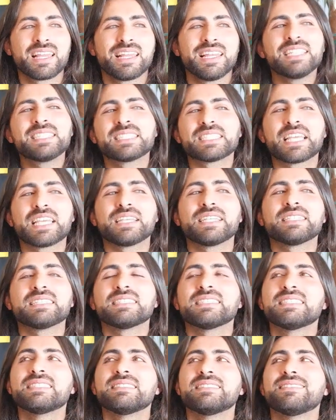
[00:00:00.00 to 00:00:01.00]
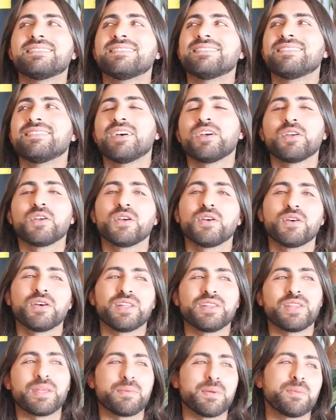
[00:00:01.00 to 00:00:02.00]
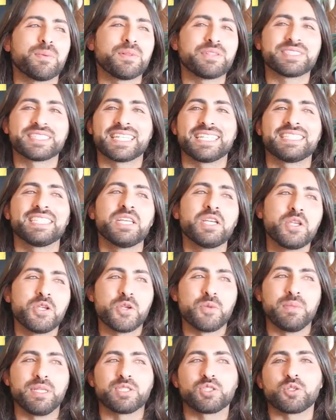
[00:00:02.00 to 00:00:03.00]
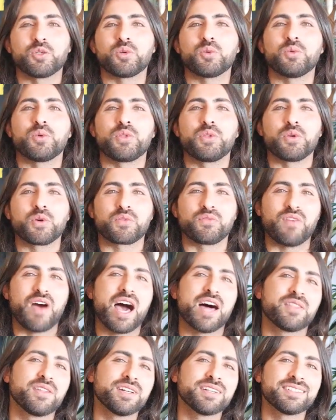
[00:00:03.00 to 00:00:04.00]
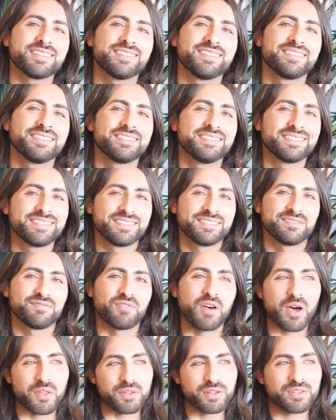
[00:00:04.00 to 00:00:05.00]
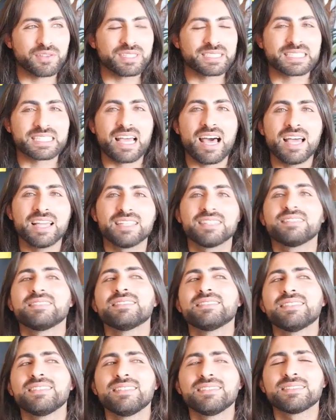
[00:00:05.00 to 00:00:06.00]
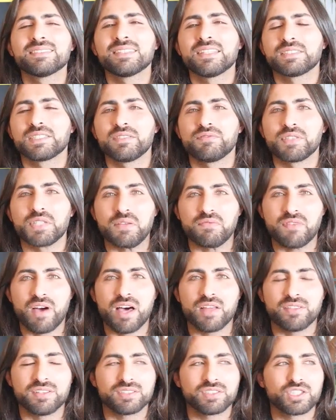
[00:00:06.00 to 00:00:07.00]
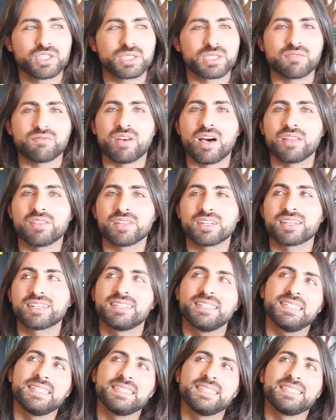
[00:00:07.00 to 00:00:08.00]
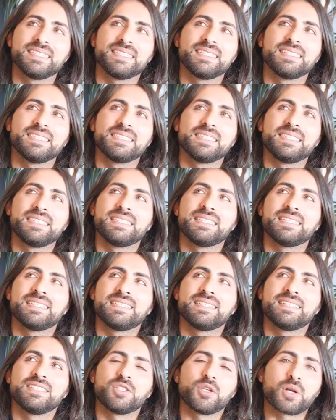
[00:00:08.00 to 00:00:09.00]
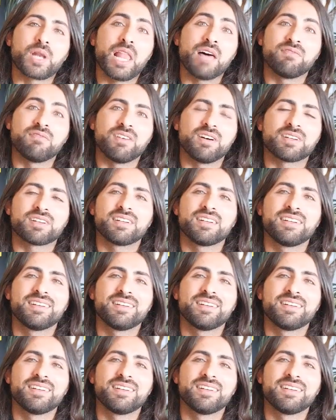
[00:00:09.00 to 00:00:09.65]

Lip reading: Let's say the people said you meet with your father in the sky. It's not even a father, just a brother. Your lover.